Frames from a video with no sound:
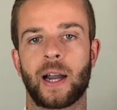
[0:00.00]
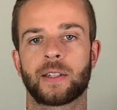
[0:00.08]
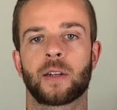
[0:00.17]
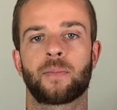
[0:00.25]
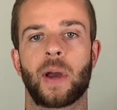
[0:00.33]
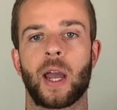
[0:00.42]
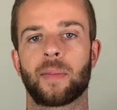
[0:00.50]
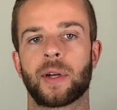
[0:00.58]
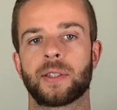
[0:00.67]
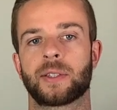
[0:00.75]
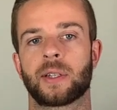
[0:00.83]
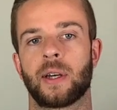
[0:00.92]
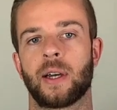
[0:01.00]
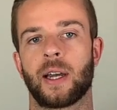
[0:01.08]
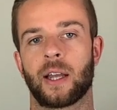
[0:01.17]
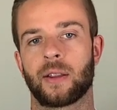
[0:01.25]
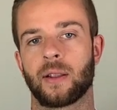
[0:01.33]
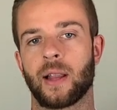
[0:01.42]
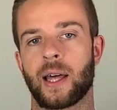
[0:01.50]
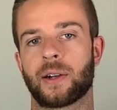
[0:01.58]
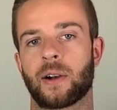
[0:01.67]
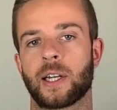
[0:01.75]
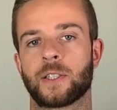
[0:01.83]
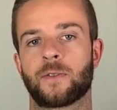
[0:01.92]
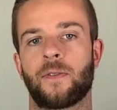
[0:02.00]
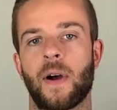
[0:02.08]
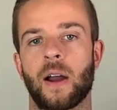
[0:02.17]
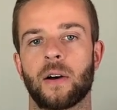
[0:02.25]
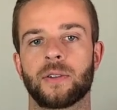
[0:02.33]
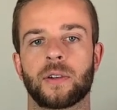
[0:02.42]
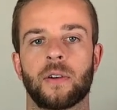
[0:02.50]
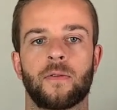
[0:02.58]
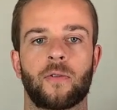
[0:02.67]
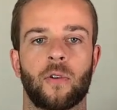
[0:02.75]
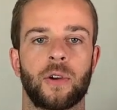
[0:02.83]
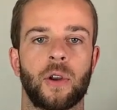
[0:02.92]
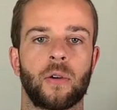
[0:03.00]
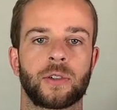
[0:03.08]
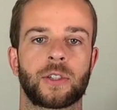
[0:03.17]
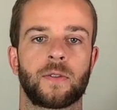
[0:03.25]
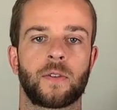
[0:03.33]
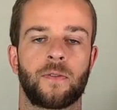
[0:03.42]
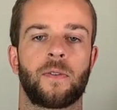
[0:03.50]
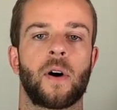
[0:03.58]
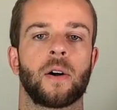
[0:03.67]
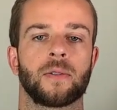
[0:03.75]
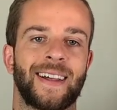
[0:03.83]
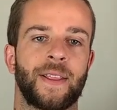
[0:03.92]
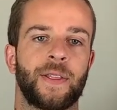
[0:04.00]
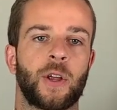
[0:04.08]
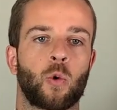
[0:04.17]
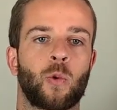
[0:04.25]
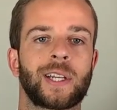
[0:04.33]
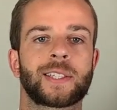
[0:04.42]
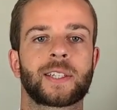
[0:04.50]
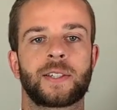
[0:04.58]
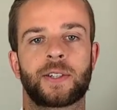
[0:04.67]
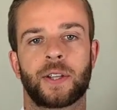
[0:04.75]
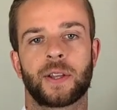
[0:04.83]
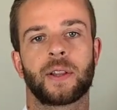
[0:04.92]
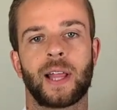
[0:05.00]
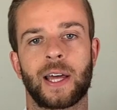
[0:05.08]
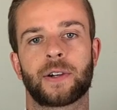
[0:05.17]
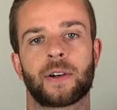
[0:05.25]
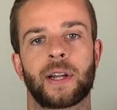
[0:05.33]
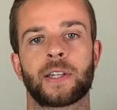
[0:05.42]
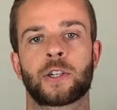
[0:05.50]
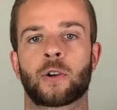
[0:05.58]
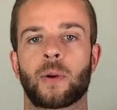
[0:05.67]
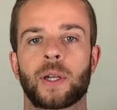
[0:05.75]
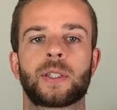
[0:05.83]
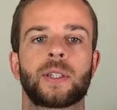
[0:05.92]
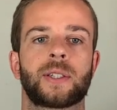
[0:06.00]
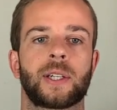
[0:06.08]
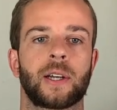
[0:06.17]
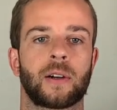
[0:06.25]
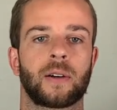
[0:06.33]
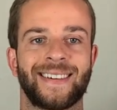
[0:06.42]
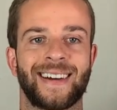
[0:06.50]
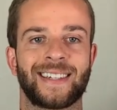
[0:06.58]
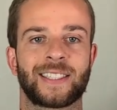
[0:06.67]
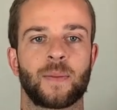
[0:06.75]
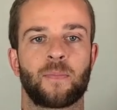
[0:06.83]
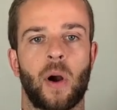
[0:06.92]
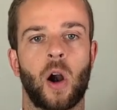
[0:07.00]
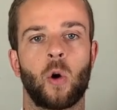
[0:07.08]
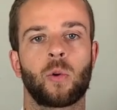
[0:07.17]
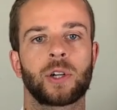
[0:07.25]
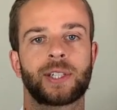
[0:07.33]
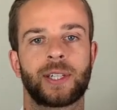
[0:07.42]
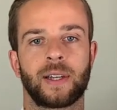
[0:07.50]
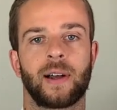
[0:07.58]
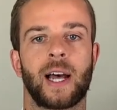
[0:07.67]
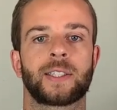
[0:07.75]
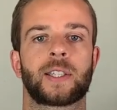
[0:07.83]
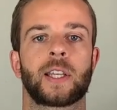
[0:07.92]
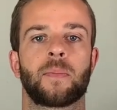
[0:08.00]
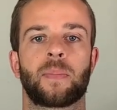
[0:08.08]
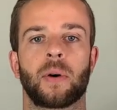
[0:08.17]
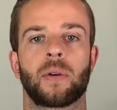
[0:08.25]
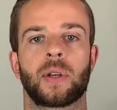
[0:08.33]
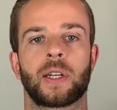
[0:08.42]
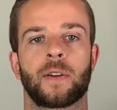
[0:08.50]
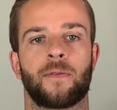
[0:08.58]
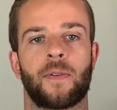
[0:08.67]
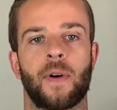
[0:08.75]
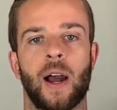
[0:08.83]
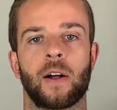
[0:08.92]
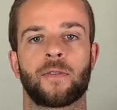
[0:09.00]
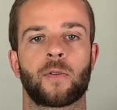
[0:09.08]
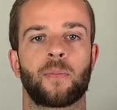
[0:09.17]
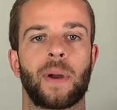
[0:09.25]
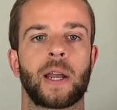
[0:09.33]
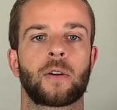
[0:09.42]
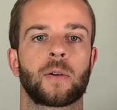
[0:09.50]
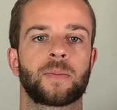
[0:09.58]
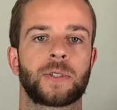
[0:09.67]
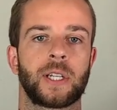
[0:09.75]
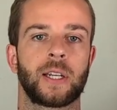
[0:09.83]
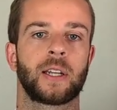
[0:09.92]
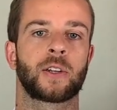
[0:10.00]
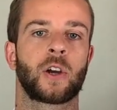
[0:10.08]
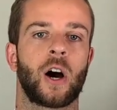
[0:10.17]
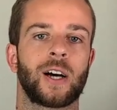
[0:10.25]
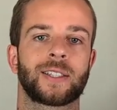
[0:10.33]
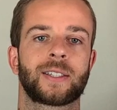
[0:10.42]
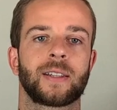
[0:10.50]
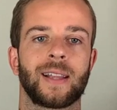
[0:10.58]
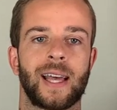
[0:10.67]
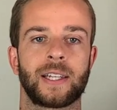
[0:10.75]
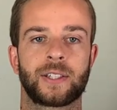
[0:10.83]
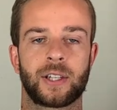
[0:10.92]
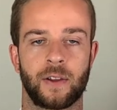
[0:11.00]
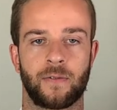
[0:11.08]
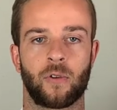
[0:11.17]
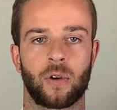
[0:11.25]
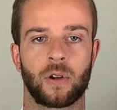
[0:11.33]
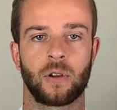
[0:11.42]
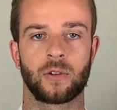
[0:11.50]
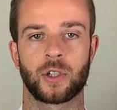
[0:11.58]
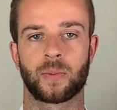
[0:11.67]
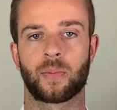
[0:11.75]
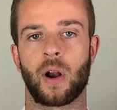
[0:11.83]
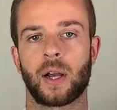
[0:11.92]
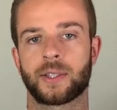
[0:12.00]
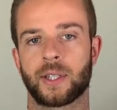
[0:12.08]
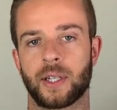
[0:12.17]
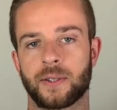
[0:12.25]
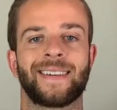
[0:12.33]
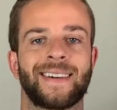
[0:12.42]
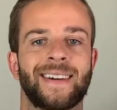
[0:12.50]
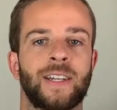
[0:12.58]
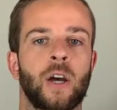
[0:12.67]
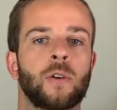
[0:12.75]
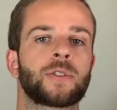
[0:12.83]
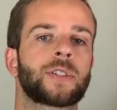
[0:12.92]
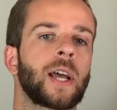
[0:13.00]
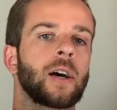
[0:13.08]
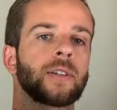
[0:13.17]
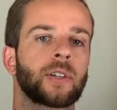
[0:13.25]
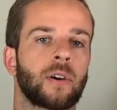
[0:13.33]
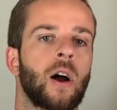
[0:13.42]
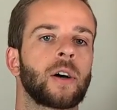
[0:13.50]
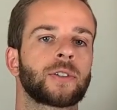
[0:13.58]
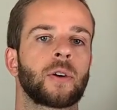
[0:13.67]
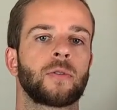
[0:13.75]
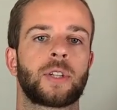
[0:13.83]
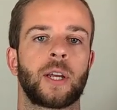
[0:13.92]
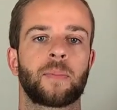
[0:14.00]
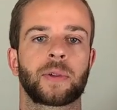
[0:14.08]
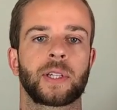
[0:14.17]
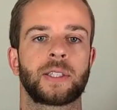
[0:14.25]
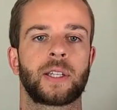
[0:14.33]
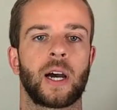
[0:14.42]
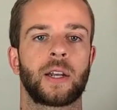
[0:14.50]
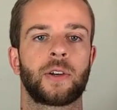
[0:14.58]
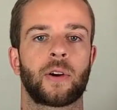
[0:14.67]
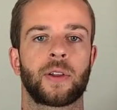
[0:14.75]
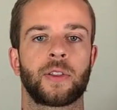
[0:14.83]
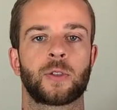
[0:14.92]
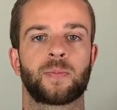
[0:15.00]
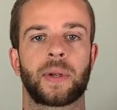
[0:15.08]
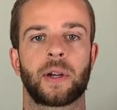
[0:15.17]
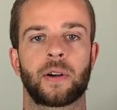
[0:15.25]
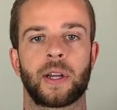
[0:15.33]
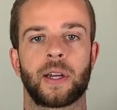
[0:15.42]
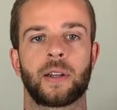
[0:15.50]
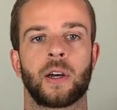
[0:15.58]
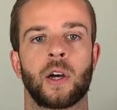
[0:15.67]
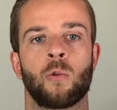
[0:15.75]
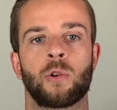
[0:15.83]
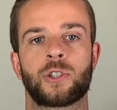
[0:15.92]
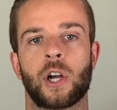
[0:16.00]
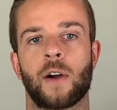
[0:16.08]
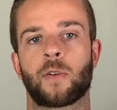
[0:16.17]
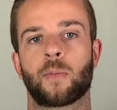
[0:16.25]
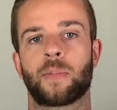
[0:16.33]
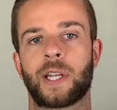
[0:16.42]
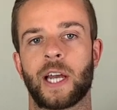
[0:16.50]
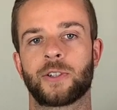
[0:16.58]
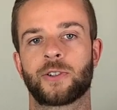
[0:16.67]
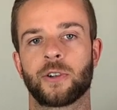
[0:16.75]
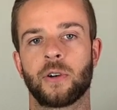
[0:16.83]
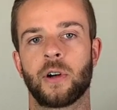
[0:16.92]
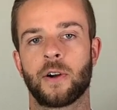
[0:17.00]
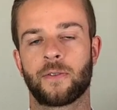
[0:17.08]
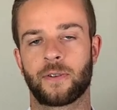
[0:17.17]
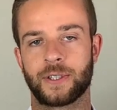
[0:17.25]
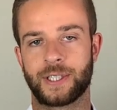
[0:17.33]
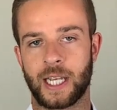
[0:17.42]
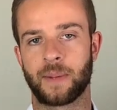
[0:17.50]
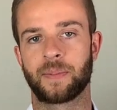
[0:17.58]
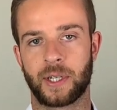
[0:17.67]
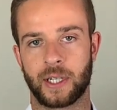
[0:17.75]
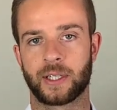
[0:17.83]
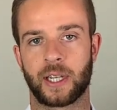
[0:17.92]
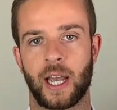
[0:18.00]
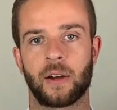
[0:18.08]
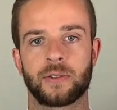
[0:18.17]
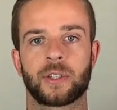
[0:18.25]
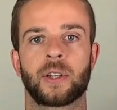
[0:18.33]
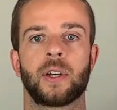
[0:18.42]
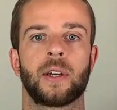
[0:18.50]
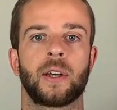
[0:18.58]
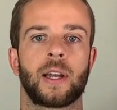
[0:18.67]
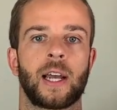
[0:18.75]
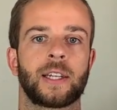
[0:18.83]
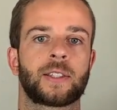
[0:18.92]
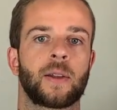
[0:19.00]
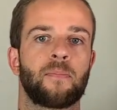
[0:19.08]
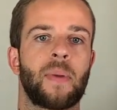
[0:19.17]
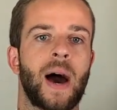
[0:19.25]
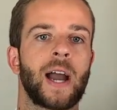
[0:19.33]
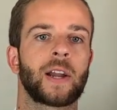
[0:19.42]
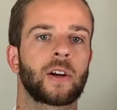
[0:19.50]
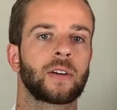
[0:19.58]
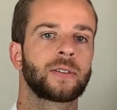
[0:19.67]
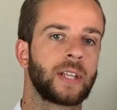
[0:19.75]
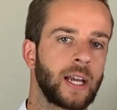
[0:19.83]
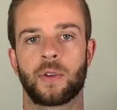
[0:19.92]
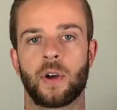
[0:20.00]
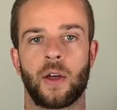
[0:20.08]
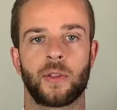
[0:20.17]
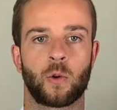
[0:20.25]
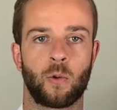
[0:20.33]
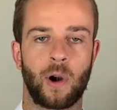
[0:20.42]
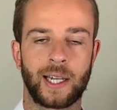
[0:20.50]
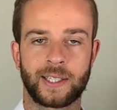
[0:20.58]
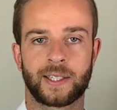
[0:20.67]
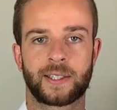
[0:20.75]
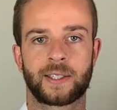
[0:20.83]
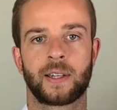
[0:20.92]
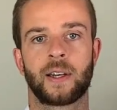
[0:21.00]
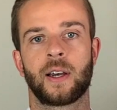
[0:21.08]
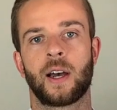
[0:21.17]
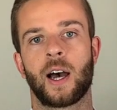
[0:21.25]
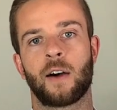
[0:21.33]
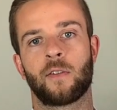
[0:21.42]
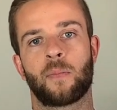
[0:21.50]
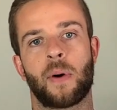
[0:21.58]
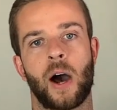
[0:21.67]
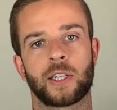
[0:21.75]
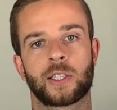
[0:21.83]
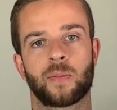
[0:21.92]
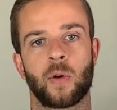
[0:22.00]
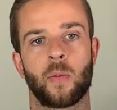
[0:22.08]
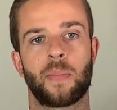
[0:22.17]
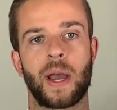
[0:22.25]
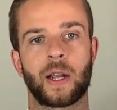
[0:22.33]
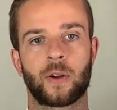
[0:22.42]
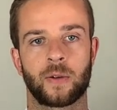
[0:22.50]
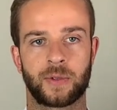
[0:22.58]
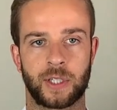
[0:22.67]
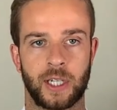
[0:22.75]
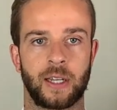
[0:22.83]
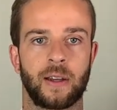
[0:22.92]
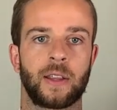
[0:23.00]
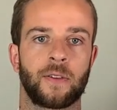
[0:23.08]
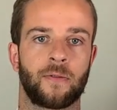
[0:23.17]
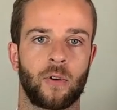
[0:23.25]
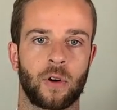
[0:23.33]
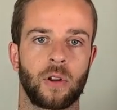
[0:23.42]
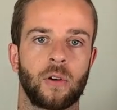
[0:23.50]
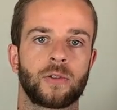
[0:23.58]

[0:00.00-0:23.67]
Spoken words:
on payments and the lender has filed for a notice of default. The risk to the lender increases here as the borrower still has the ability to file for bankruptcy and cause delays to the foreclosure process. Note sales are also typically done during this period, which offer potential for deep discounts as the buyer takes on the risks of a possible bankruptcy in the foreclosure